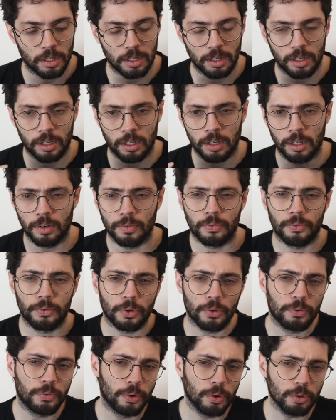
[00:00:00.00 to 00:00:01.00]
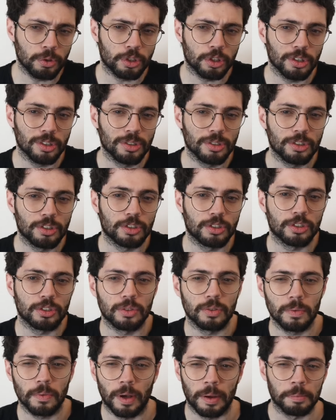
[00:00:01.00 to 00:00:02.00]
For functions,
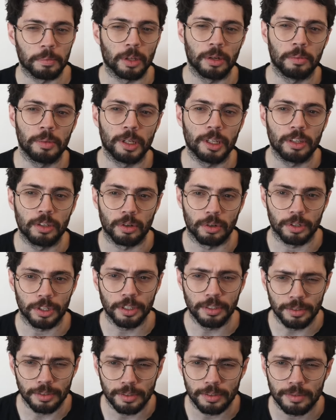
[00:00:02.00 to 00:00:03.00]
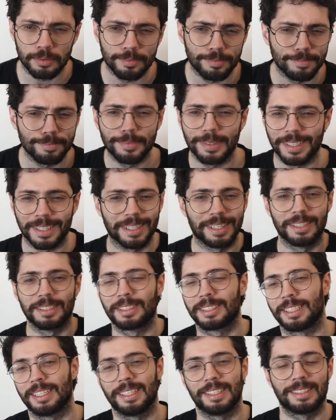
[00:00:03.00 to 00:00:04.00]
I'm going to be ignoring because
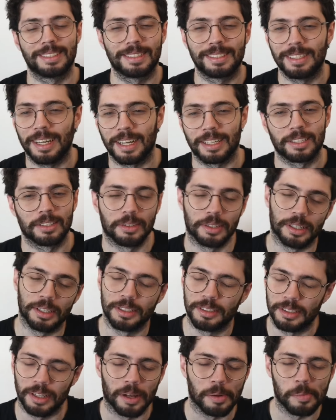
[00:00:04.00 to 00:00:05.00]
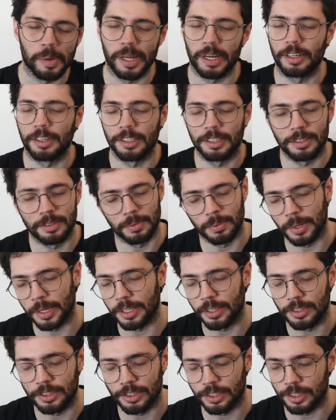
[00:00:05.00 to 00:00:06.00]
it's actually does not matter. It's way
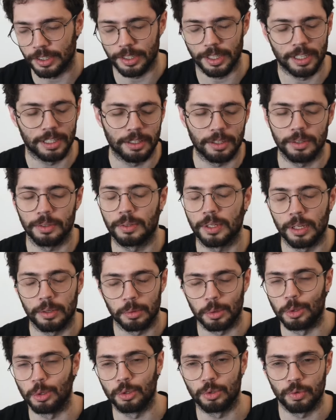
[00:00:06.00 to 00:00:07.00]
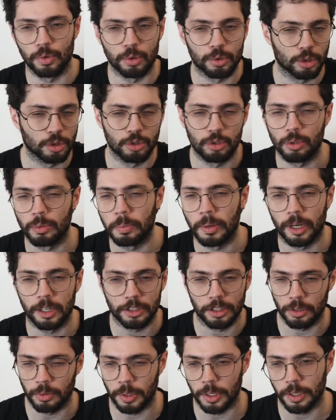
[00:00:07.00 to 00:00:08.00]
easier and you can reduce functions to pairs
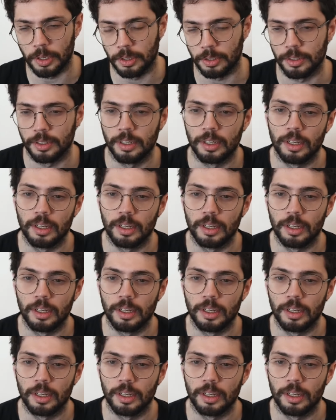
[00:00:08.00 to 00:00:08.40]
and whatnot.